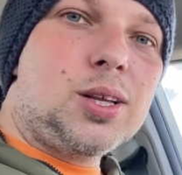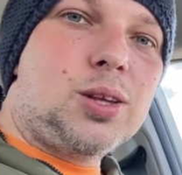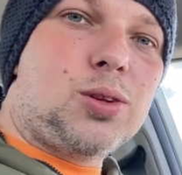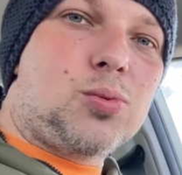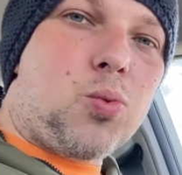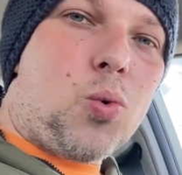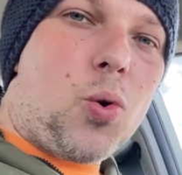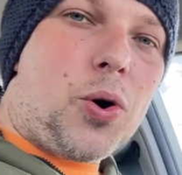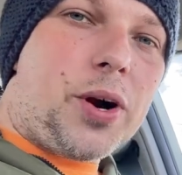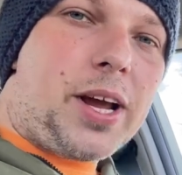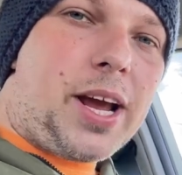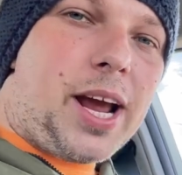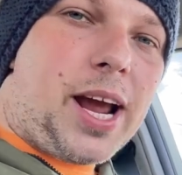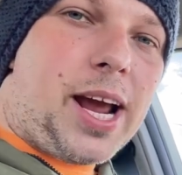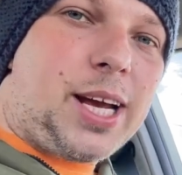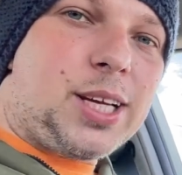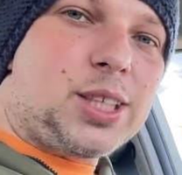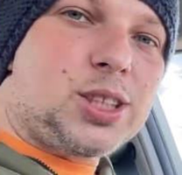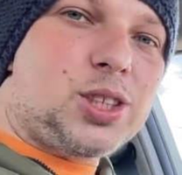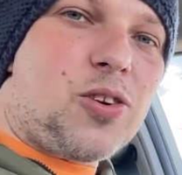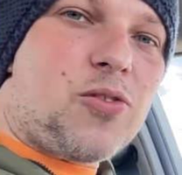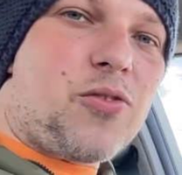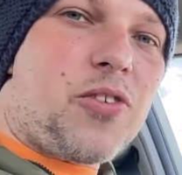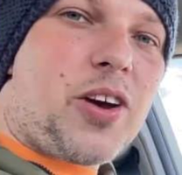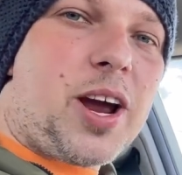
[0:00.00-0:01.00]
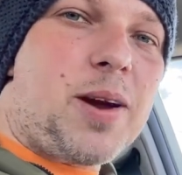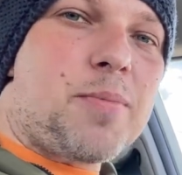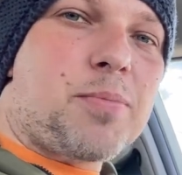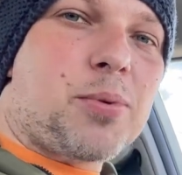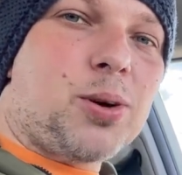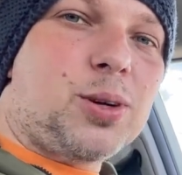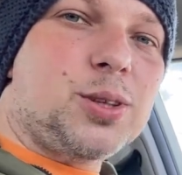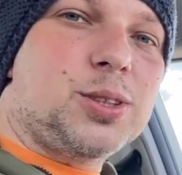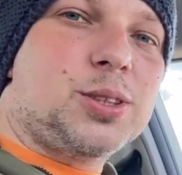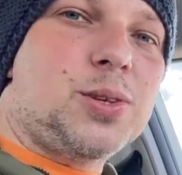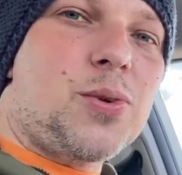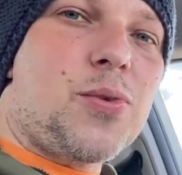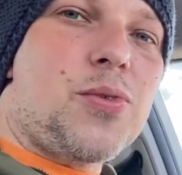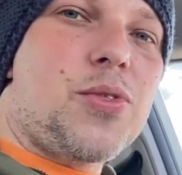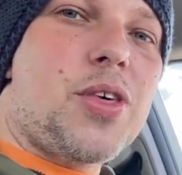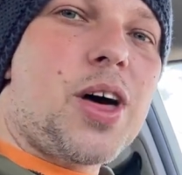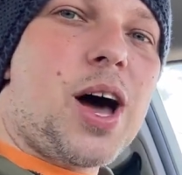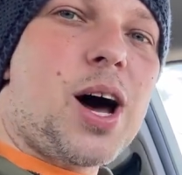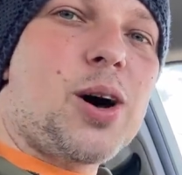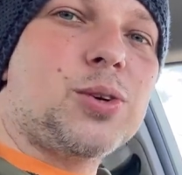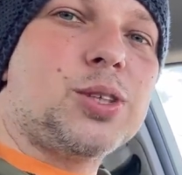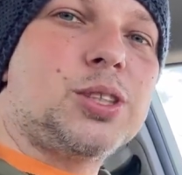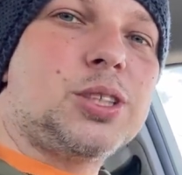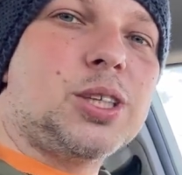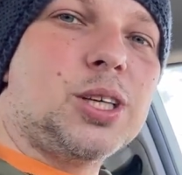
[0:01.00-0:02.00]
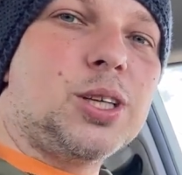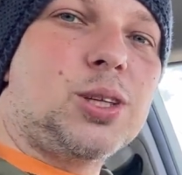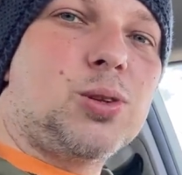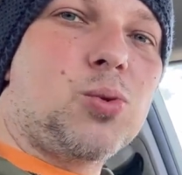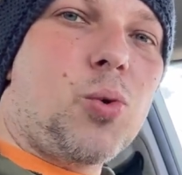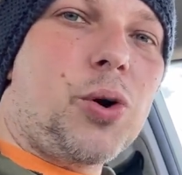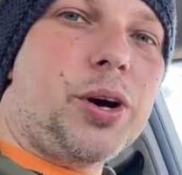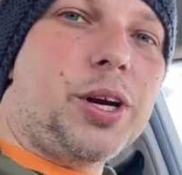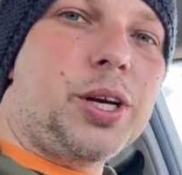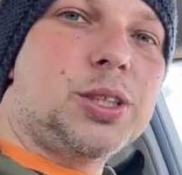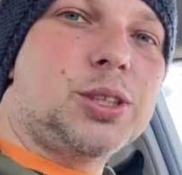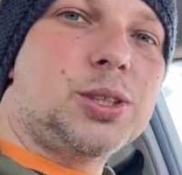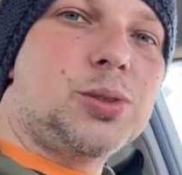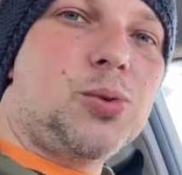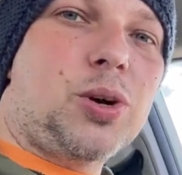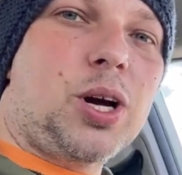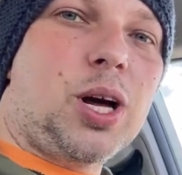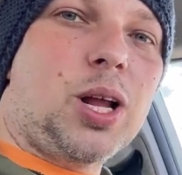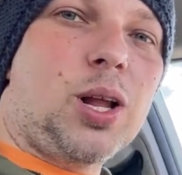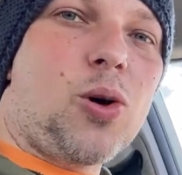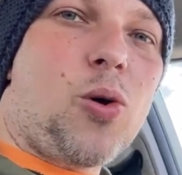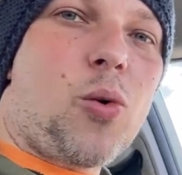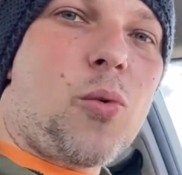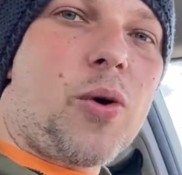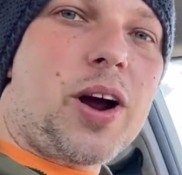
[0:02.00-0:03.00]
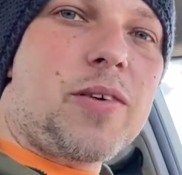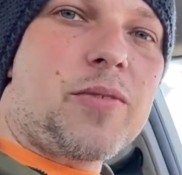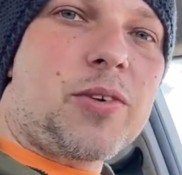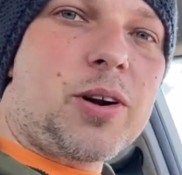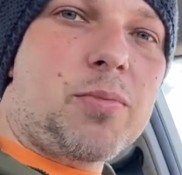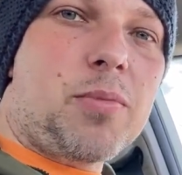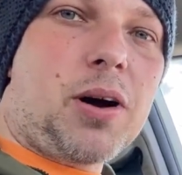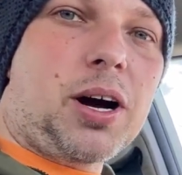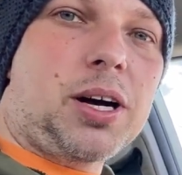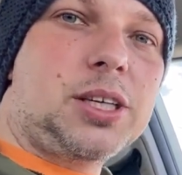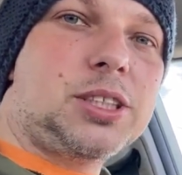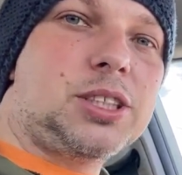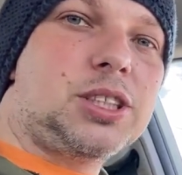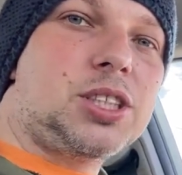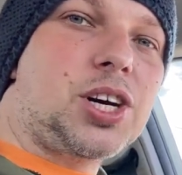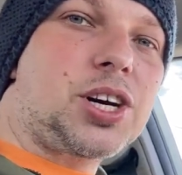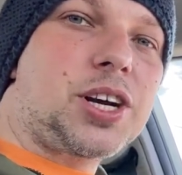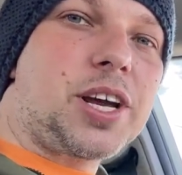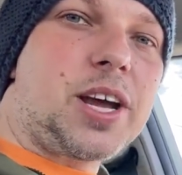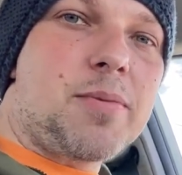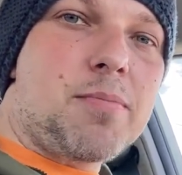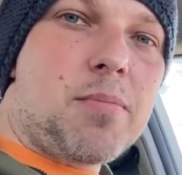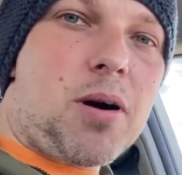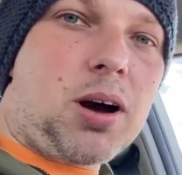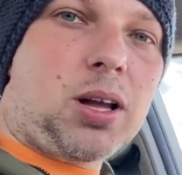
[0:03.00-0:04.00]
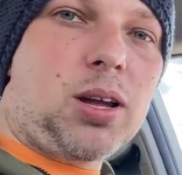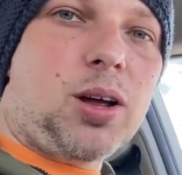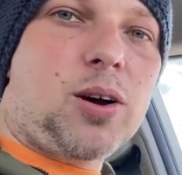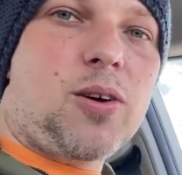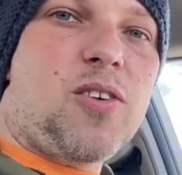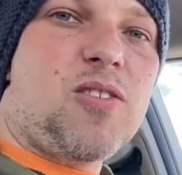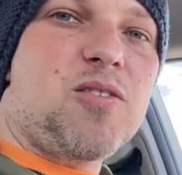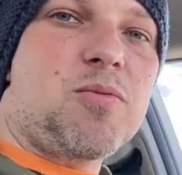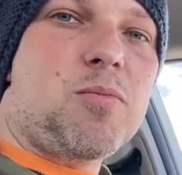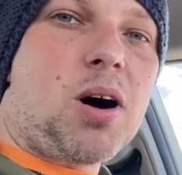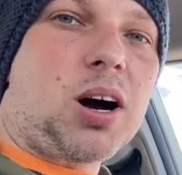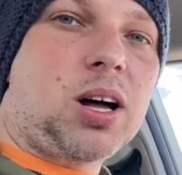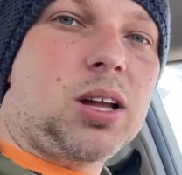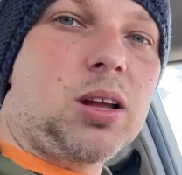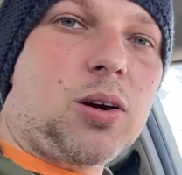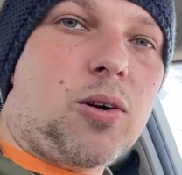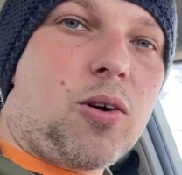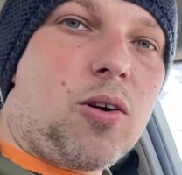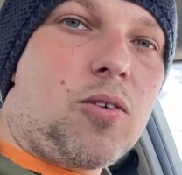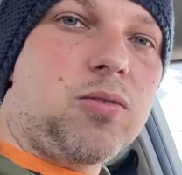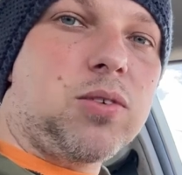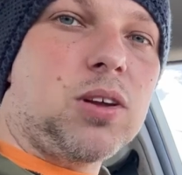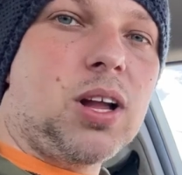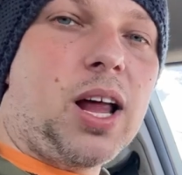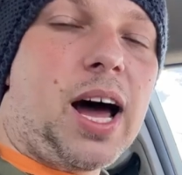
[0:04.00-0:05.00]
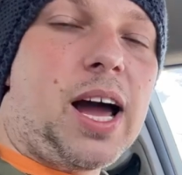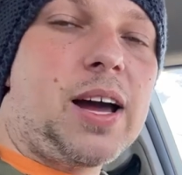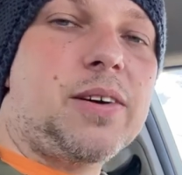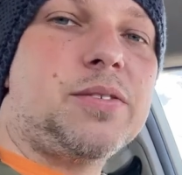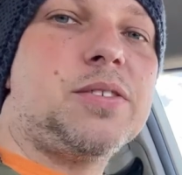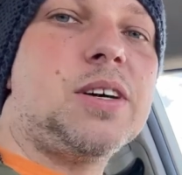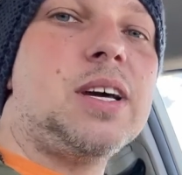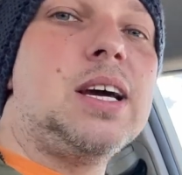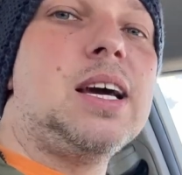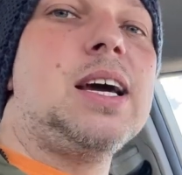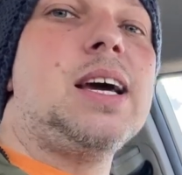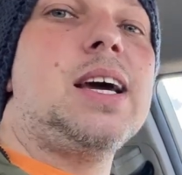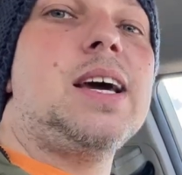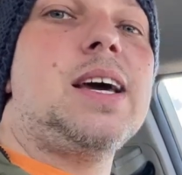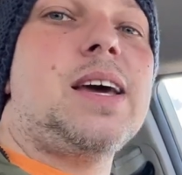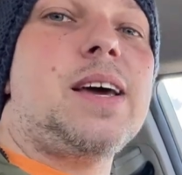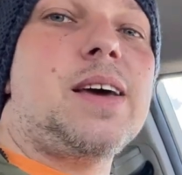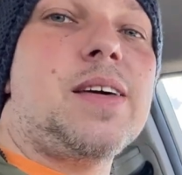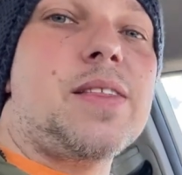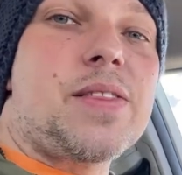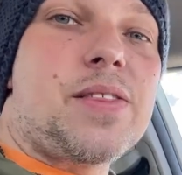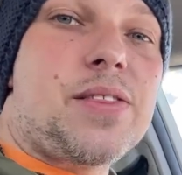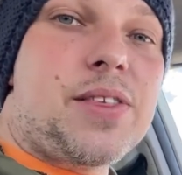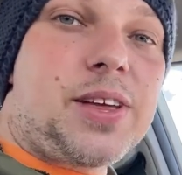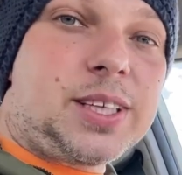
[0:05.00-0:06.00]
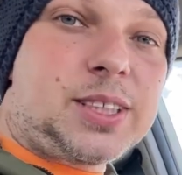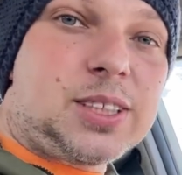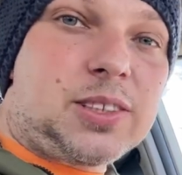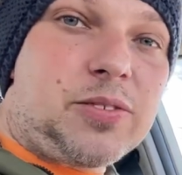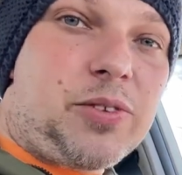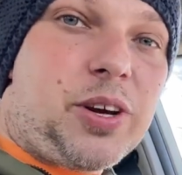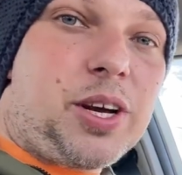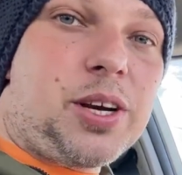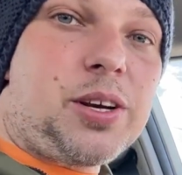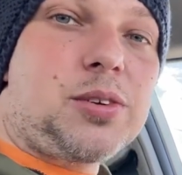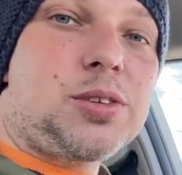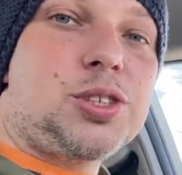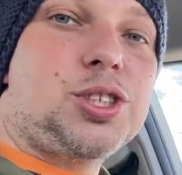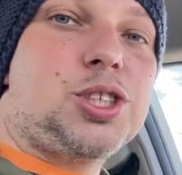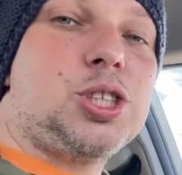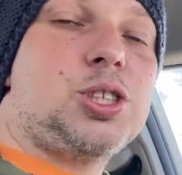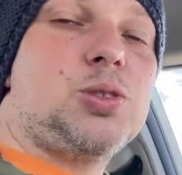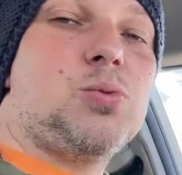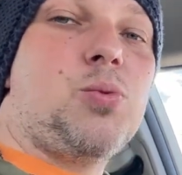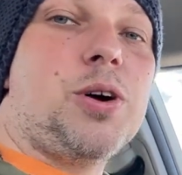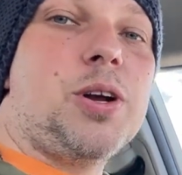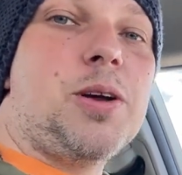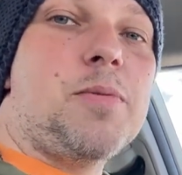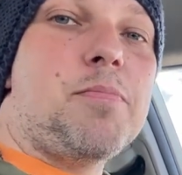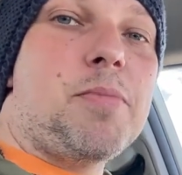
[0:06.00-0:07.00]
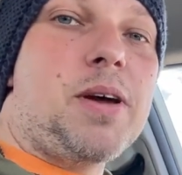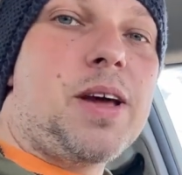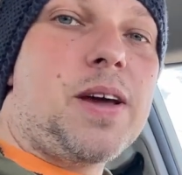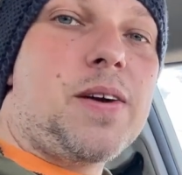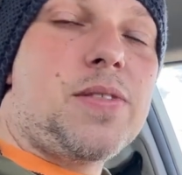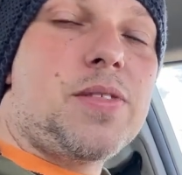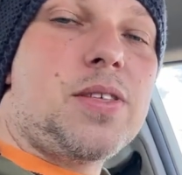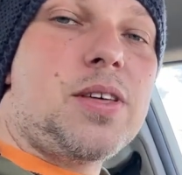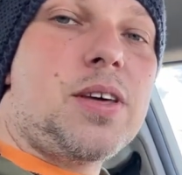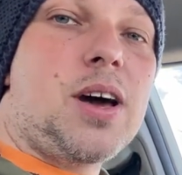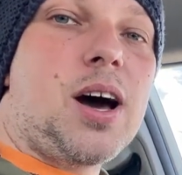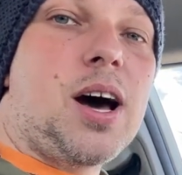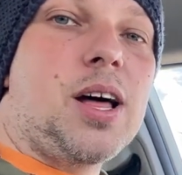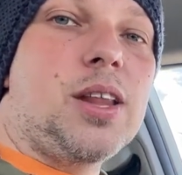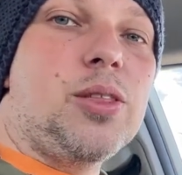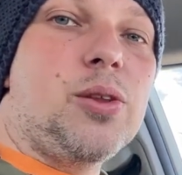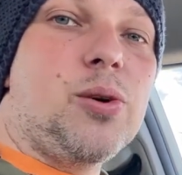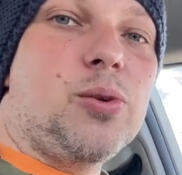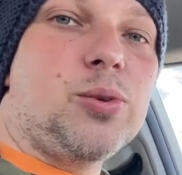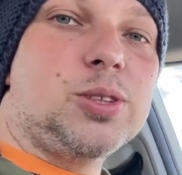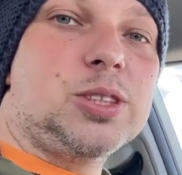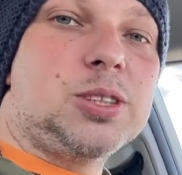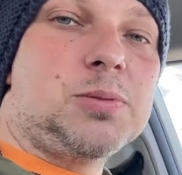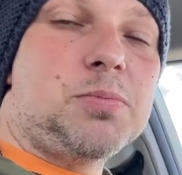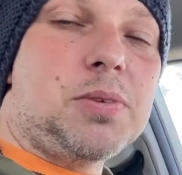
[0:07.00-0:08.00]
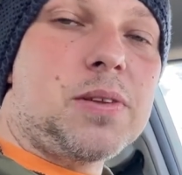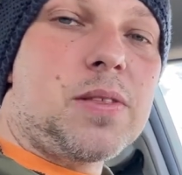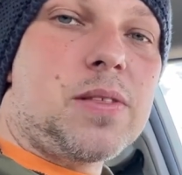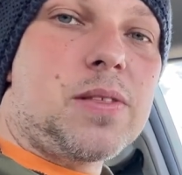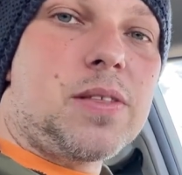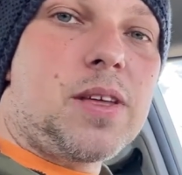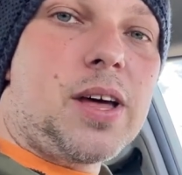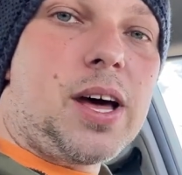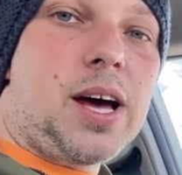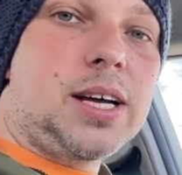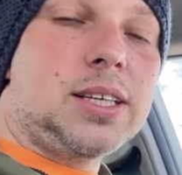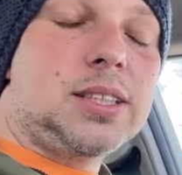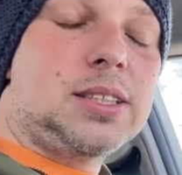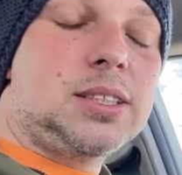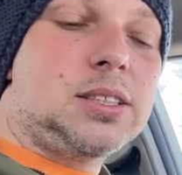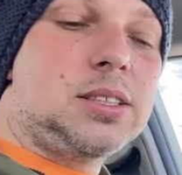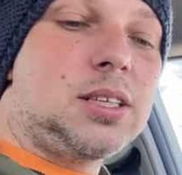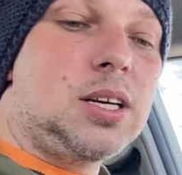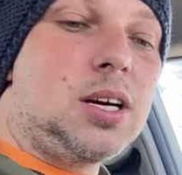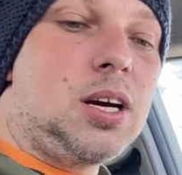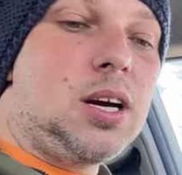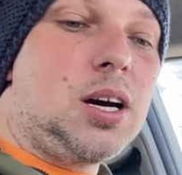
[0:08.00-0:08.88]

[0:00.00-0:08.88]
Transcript: 28th of April 2022. Hello everybody, Sergey Baklikov, Baklikov Live. In this video, just want to make the announcement that